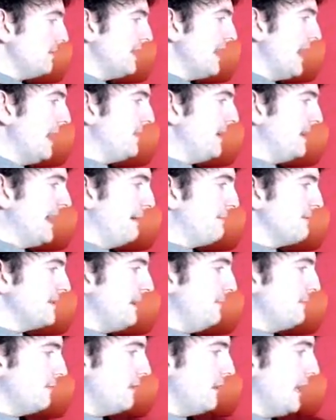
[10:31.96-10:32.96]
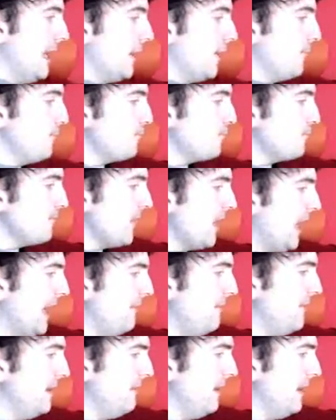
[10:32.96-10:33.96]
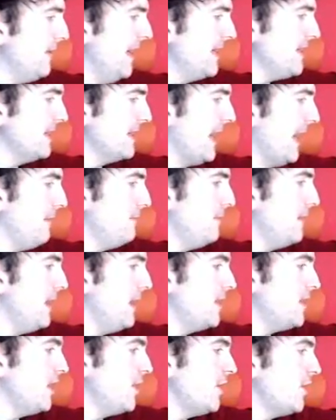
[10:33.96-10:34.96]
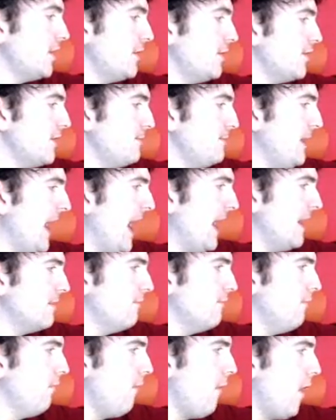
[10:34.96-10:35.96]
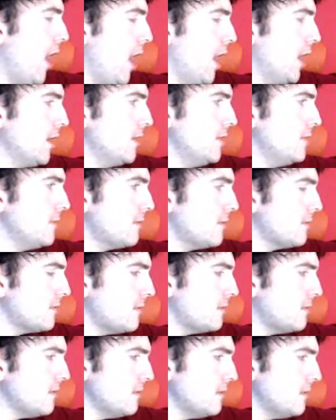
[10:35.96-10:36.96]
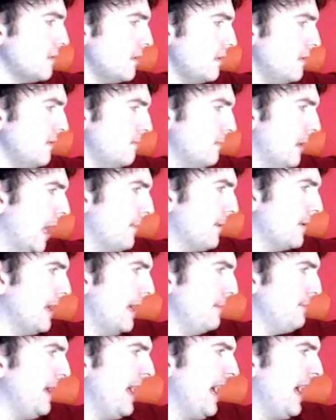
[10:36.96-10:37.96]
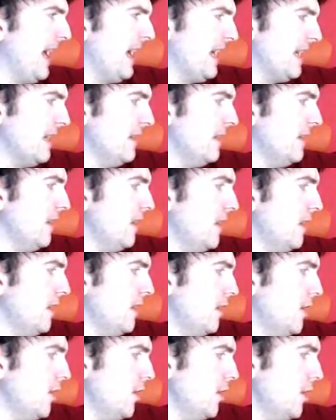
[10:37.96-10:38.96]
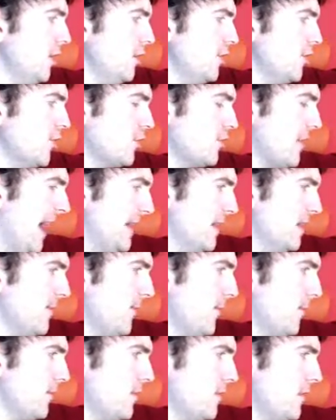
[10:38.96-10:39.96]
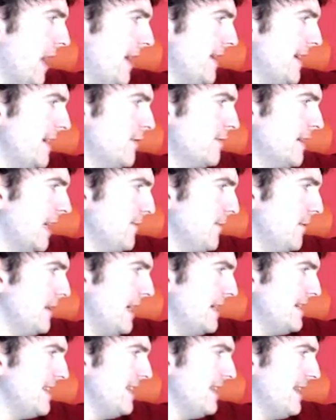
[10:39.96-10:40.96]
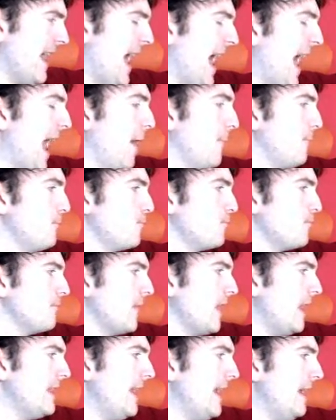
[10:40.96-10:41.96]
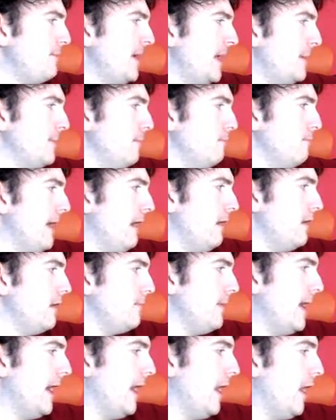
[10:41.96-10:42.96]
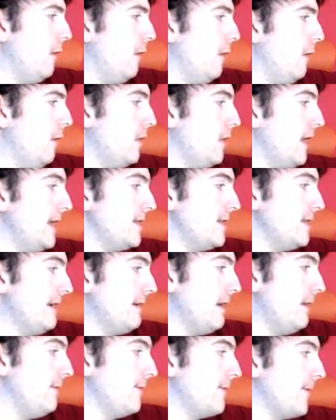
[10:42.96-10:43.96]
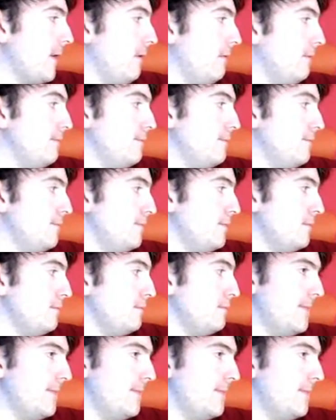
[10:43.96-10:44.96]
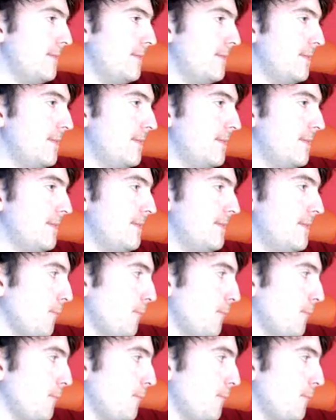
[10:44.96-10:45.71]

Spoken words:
Yeah, but that was never going to work. I feel like the Avengers Campus, you should have just picked one Marvel IP, transport into that, and then if people know, well, it's their own fault. We can't have everything.